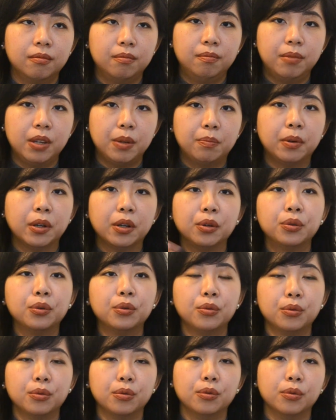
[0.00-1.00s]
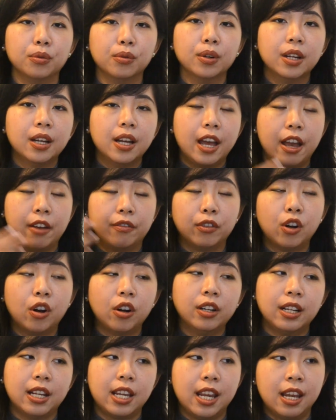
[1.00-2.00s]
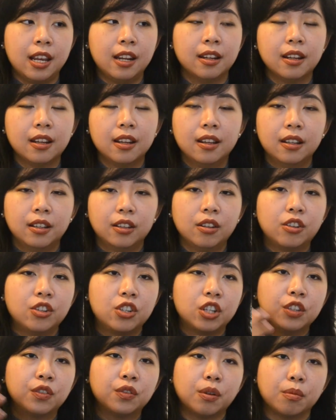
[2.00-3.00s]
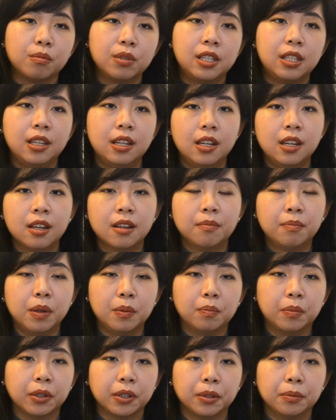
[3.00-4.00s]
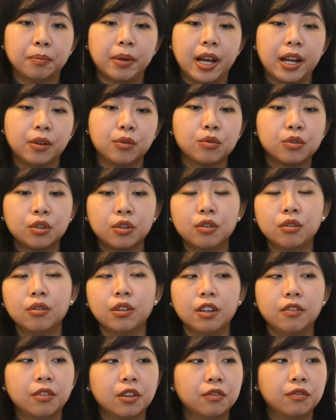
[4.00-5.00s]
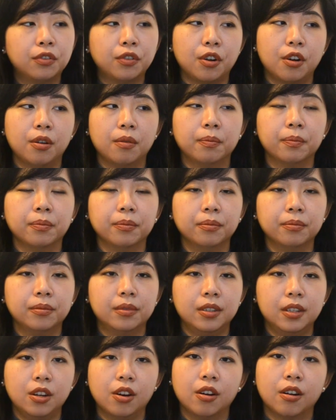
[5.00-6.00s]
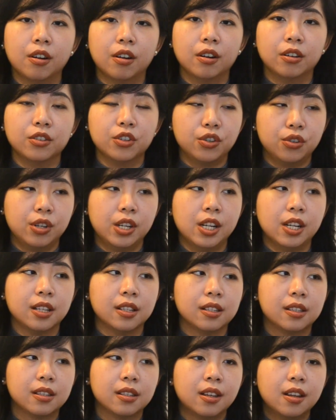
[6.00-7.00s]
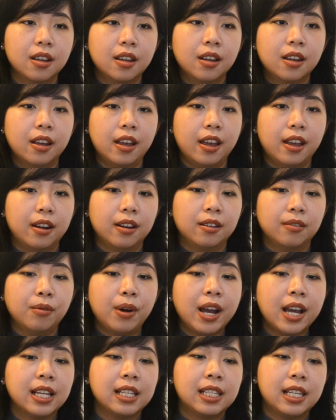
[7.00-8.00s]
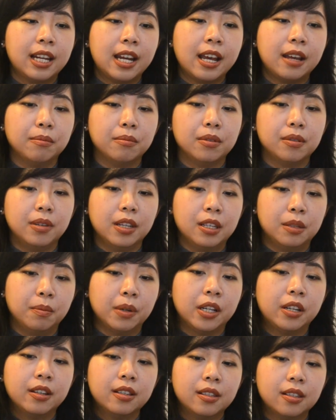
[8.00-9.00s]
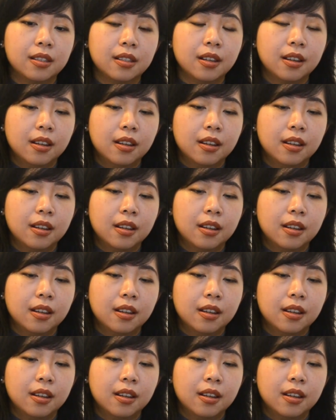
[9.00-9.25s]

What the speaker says: people who have gone ahead, not just from senior people, but also even from your juniors. And why I say that is because